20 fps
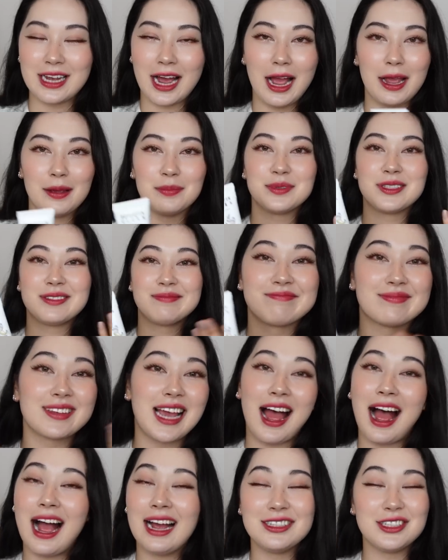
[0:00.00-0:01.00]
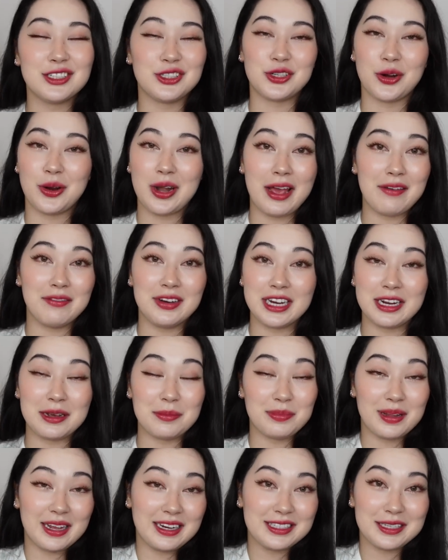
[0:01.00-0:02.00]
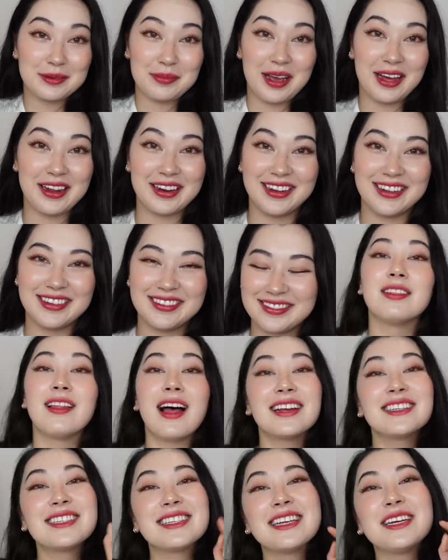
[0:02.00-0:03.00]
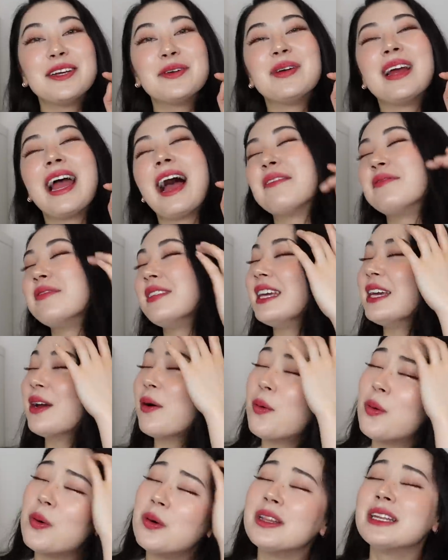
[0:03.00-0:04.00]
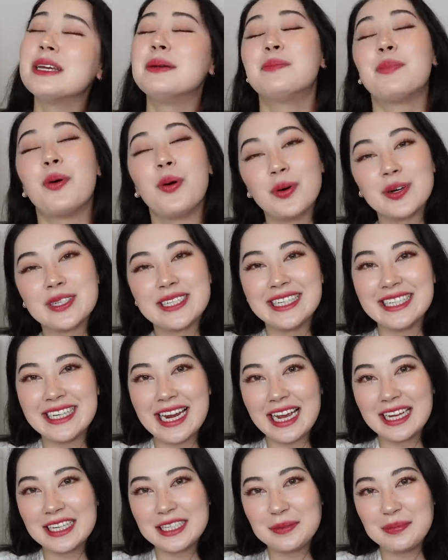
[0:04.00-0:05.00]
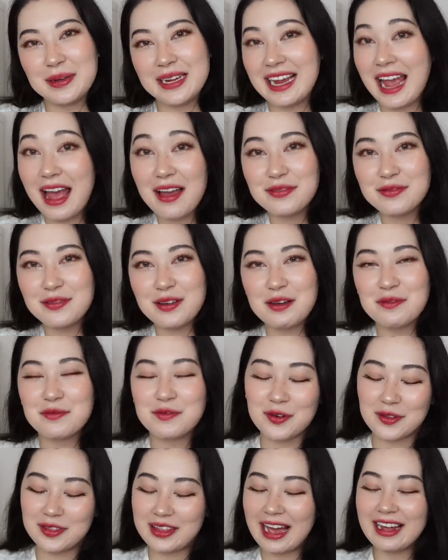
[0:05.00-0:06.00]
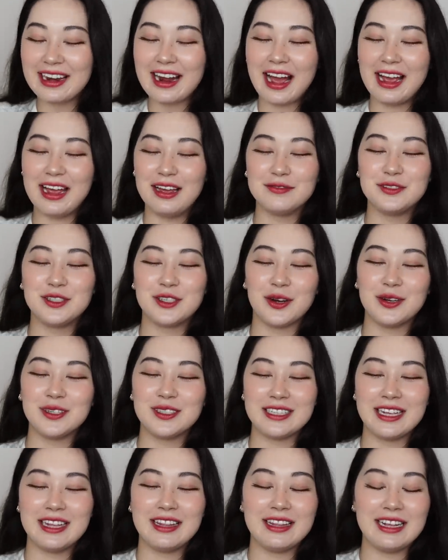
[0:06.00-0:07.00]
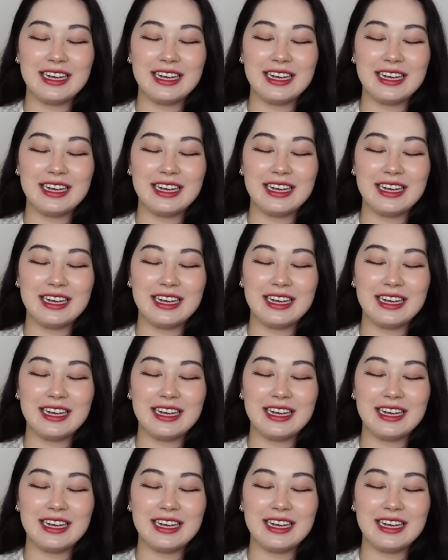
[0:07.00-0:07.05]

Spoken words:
types. I just don't have any complaints about it. Lastly, we have the all-important SPF, and for that, I have chosen